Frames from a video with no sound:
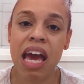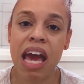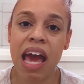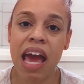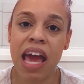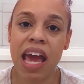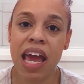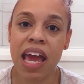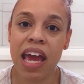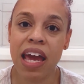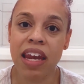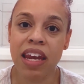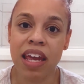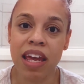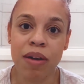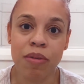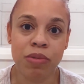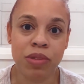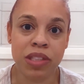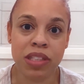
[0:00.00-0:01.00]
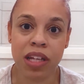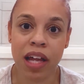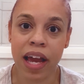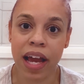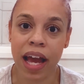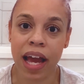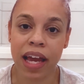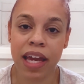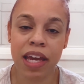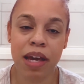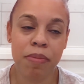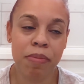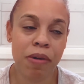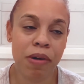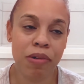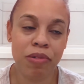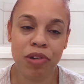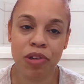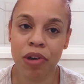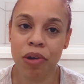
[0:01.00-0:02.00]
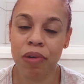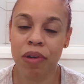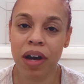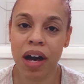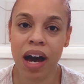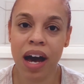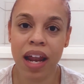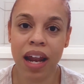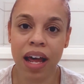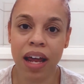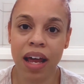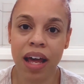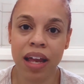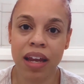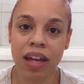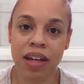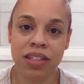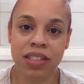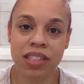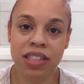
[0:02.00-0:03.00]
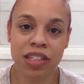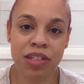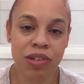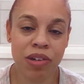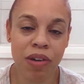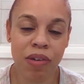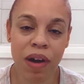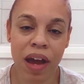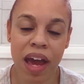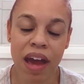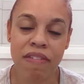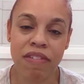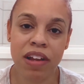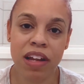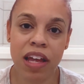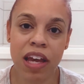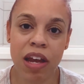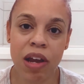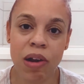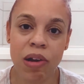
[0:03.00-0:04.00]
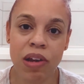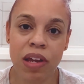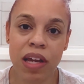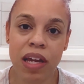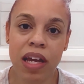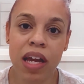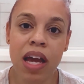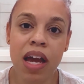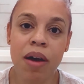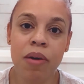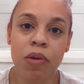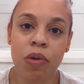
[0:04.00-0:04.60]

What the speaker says: And it was like I kept on, God, I still don't have clarity,